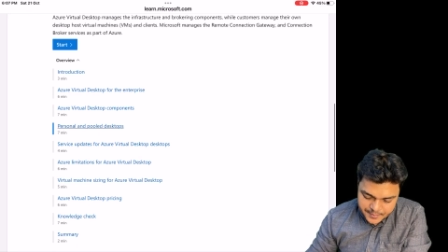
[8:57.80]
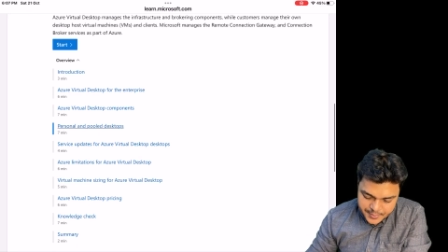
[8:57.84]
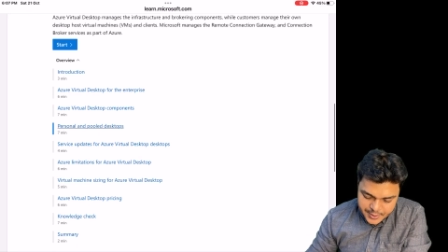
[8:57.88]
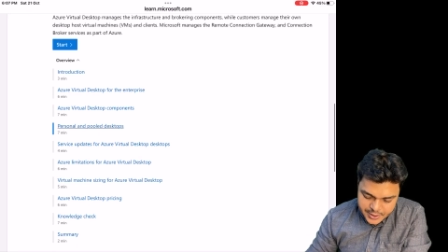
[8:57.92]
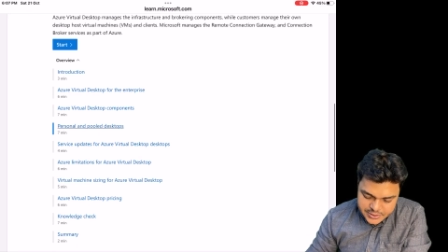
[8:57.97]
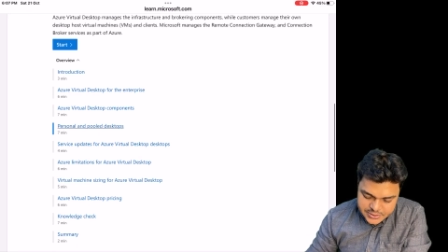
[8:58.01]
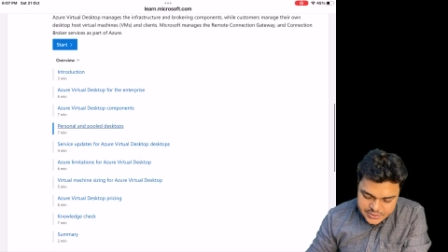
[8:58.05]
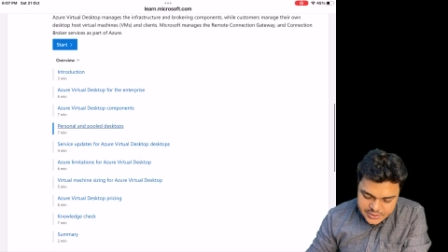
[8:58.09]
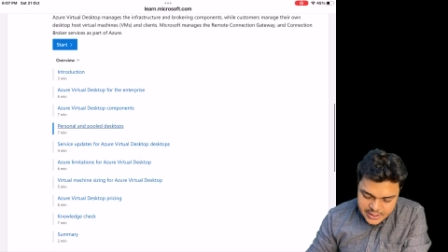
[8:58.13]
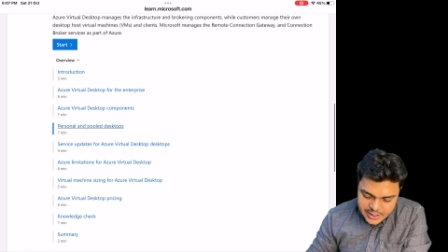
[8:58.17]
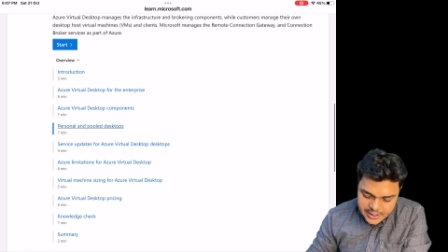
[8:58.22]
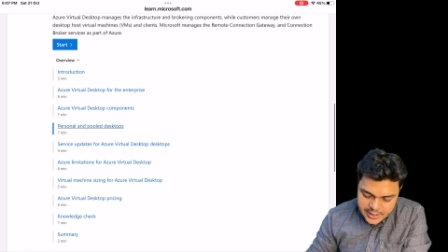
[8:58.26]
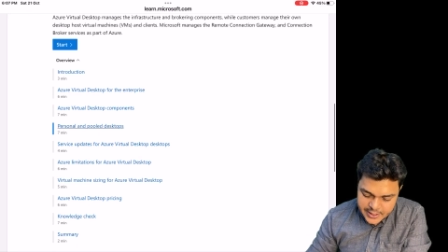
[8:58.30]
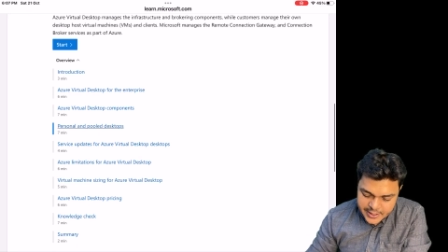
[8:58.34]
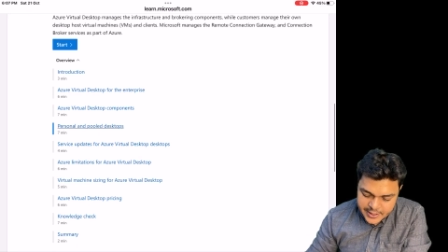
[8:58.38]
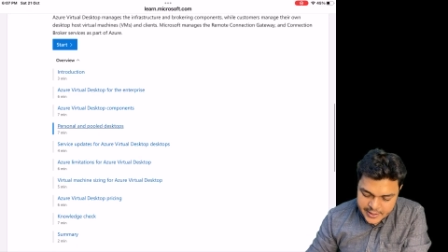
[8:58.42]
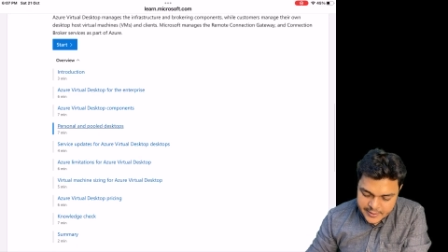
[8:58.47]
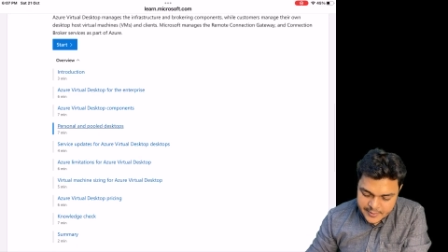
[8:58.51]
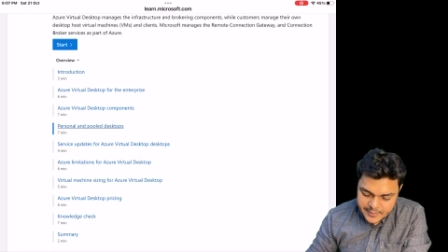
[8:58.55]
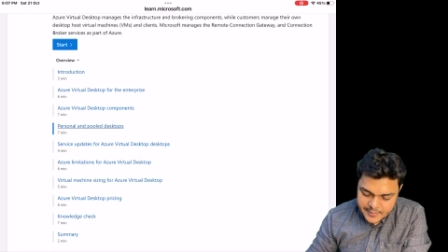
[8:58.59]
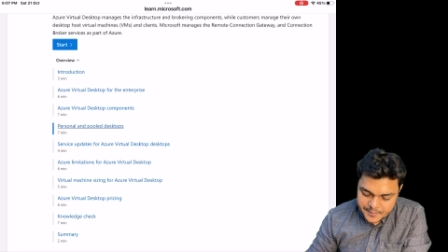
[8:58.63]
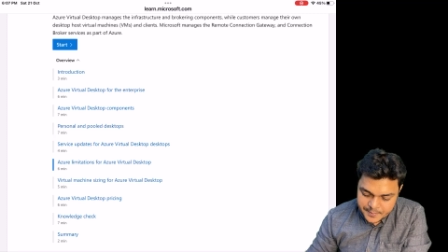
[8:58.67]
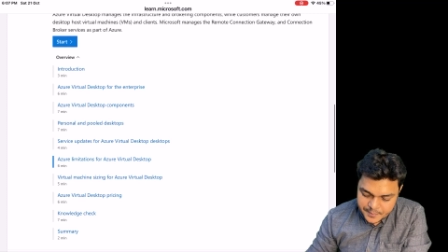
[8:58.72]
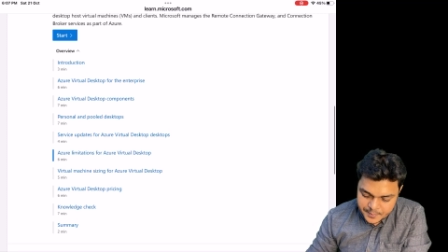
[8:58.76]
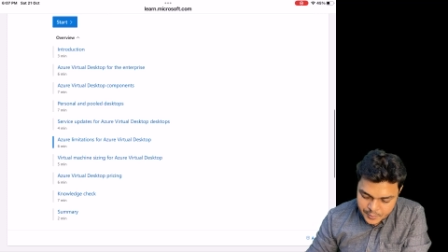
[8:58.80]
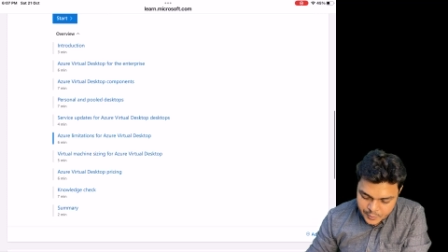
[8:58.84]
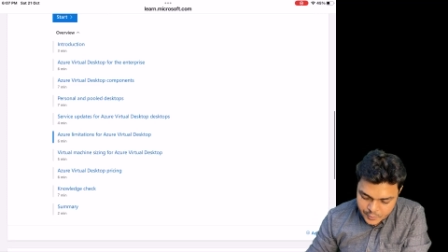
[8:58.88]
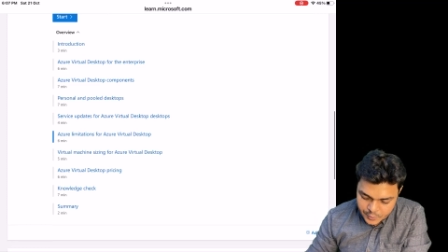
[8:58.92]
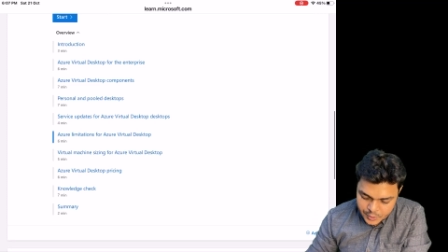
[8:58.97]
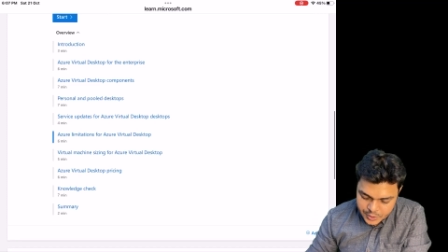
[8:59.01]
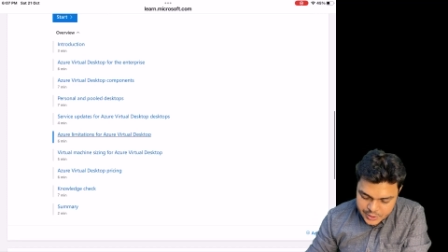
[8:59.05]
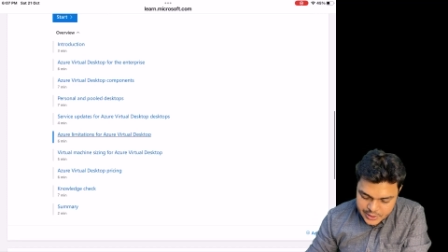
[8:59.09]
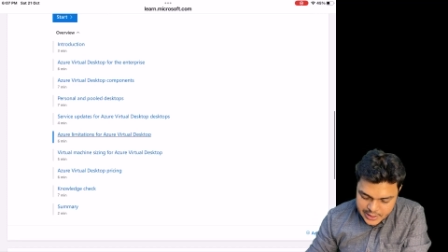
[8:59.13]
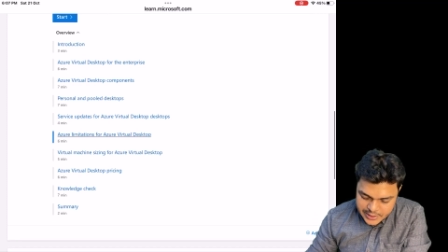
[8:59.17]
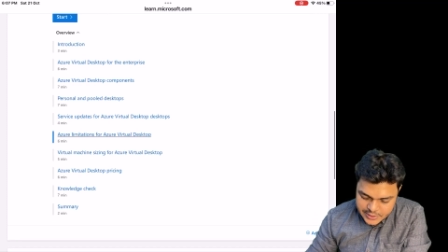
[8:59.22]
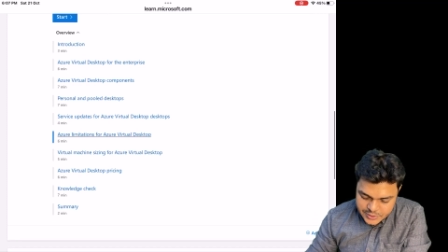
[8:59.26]
personal and
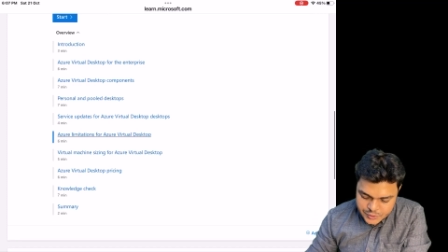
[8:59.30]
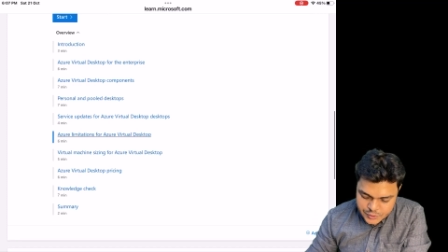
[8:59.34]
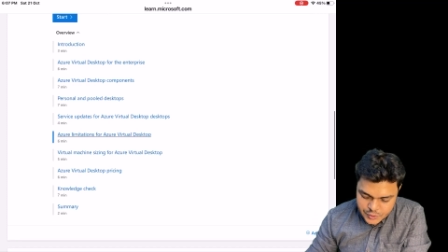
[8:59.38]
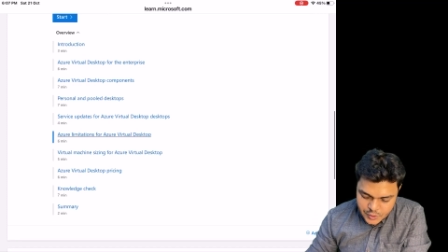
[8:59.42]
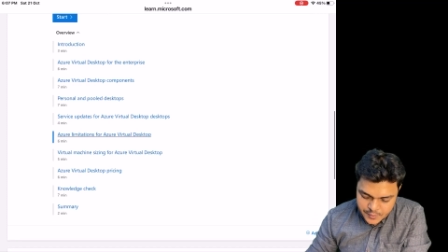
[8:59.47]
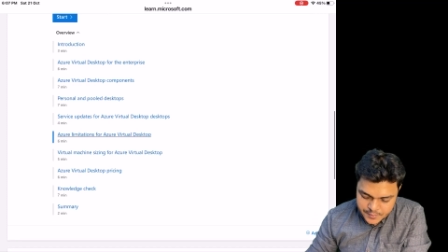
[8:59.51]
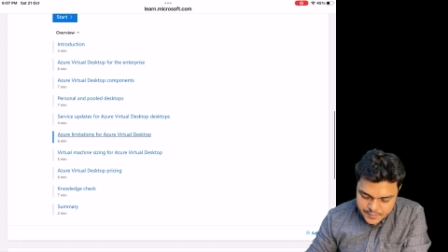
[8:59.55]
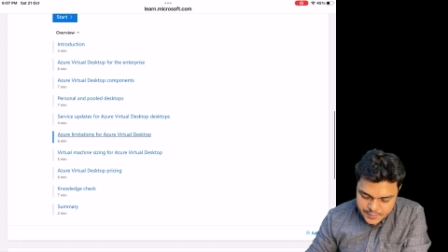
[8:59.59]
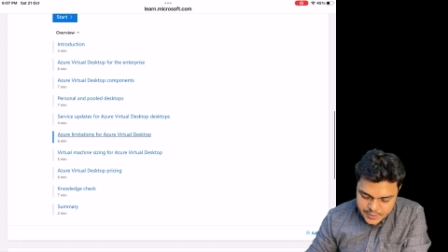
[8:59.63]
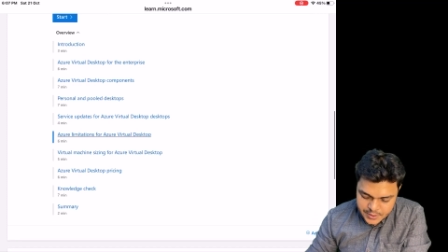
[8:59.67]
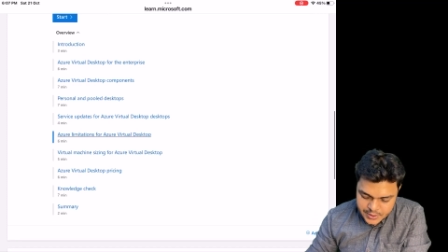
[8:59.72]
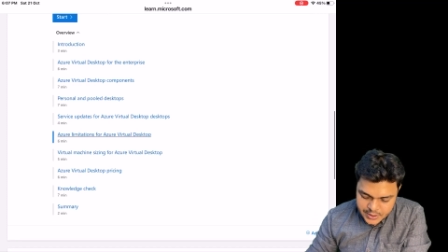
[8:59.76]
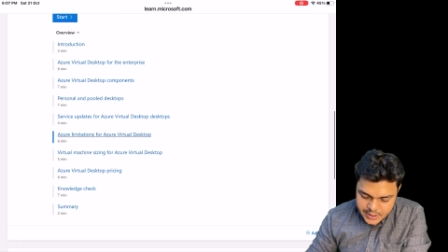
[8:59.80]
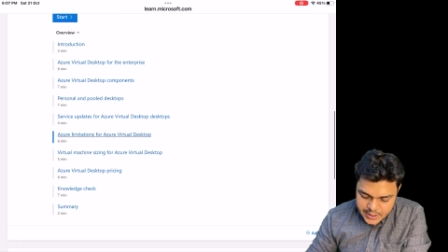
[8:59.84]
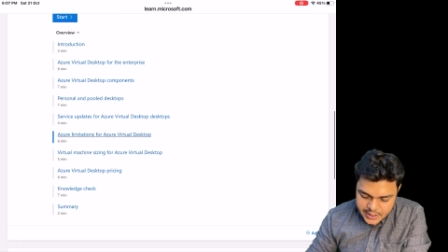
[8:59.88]
pool desktop,